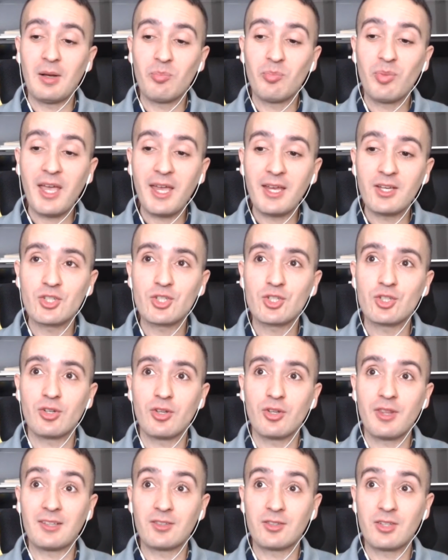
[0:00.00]
page
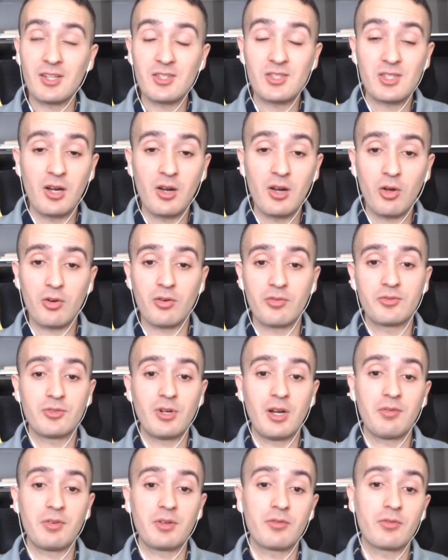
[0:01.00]
that gets a lot of
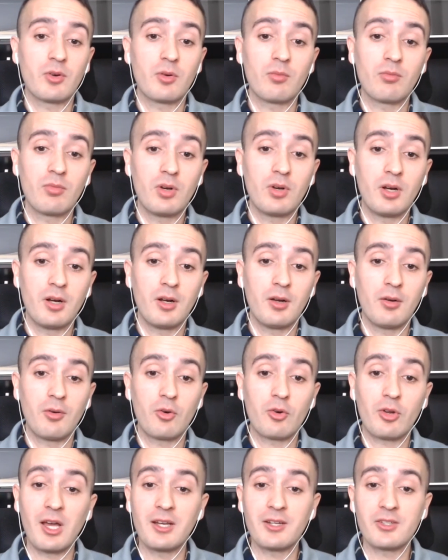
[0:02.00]
traffic from
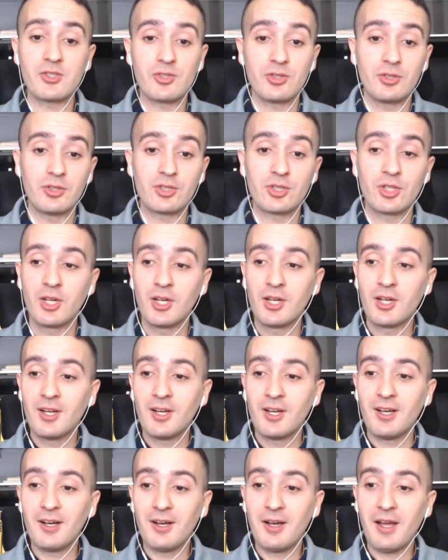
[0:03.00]
organic search,
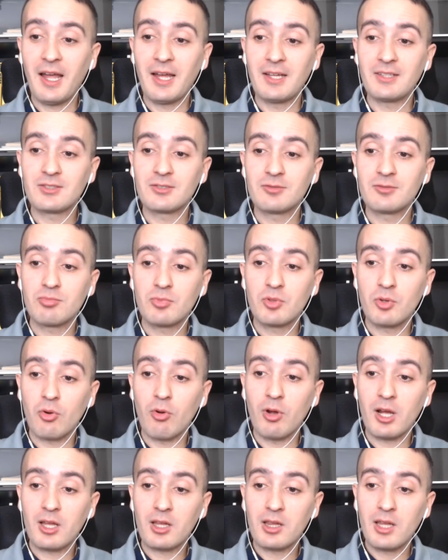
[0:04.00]
and
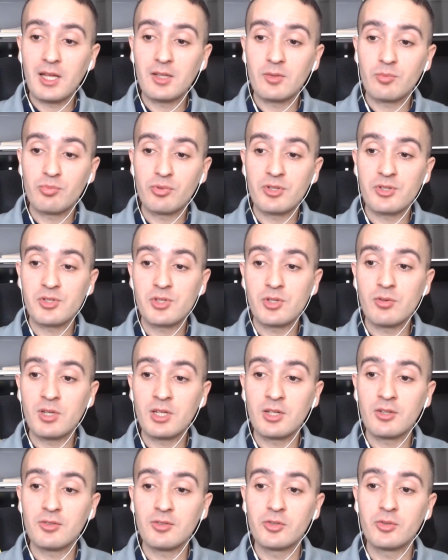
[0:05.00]
a client brings you
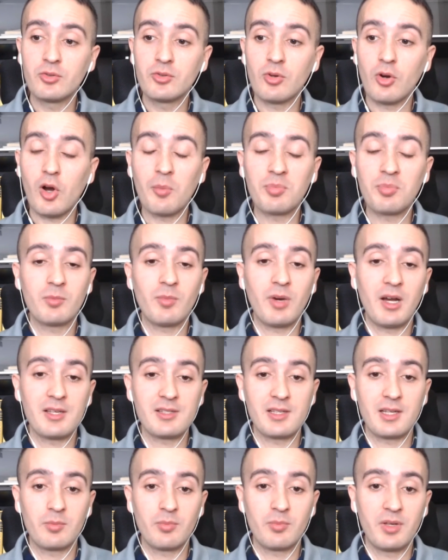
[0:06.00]
in to optimize
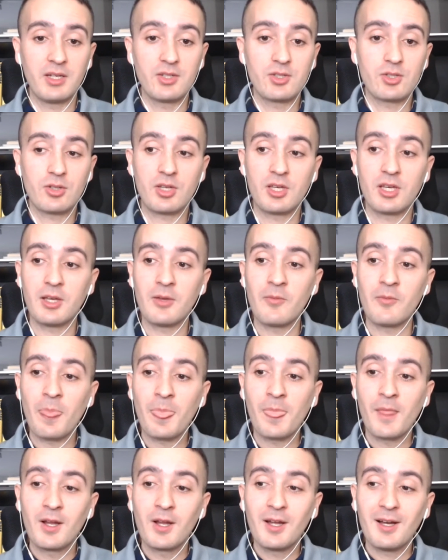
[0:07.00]
that page, okay?
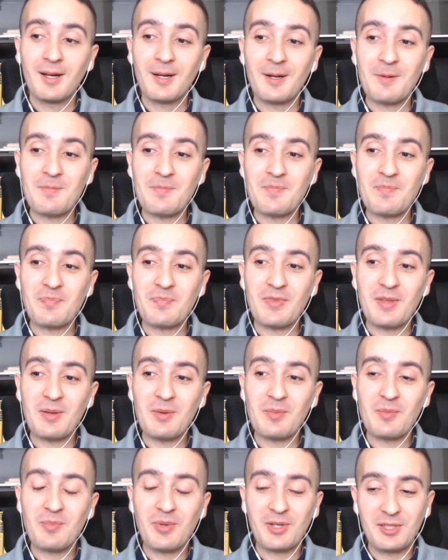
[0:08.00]

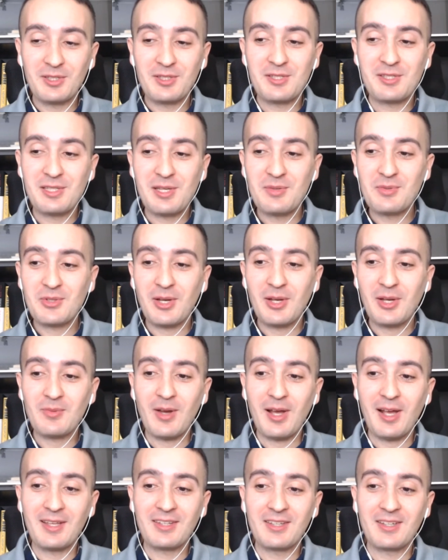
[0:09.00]
But at the same time,
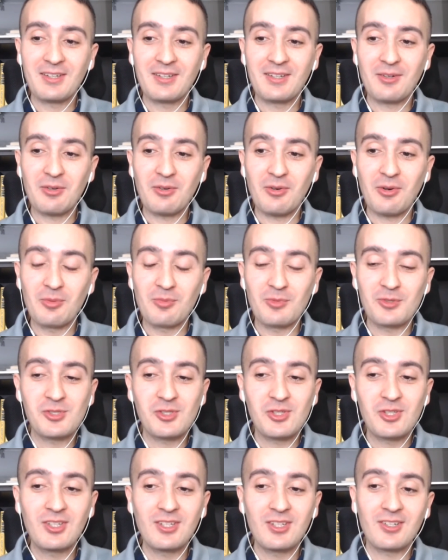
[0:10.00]
I can almost
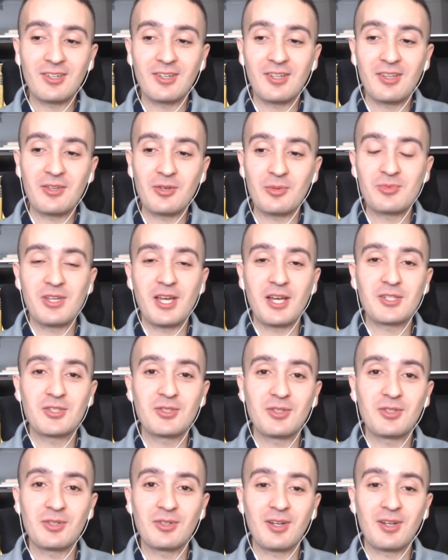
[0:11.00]
hear the
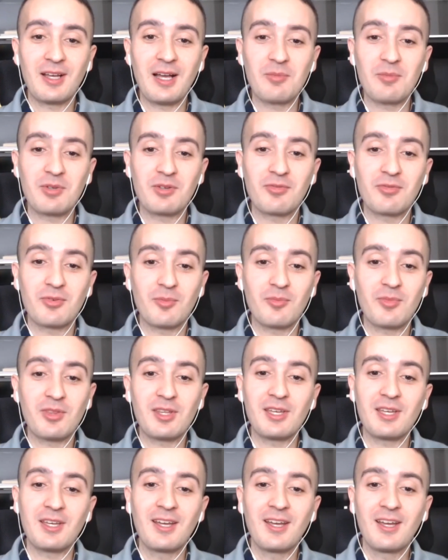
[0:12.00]
objection coming from
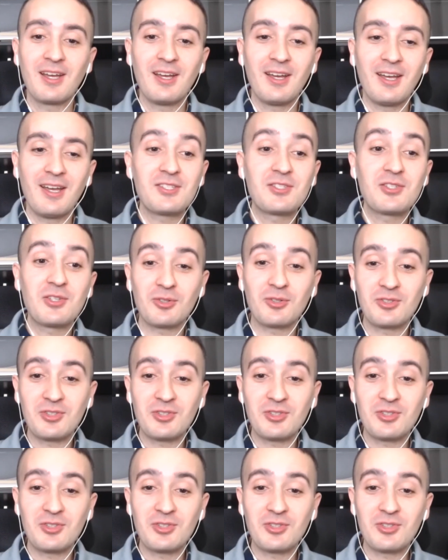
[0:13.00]
the SEO